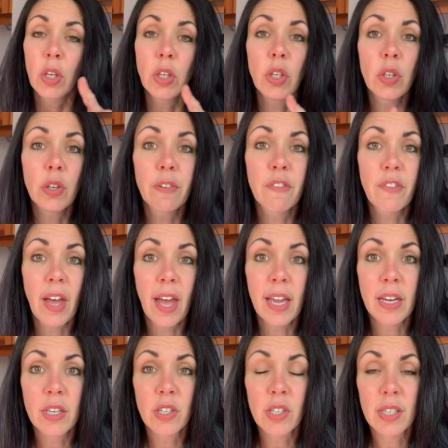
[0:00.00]
You'll
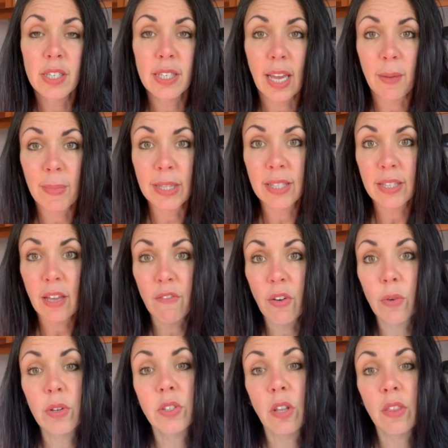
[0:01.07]
find segments that
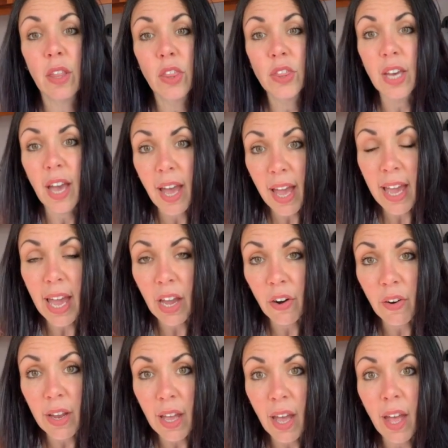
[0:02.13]
focus on the thigh
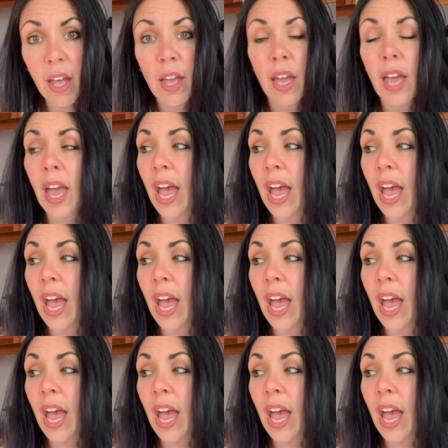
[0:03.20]
area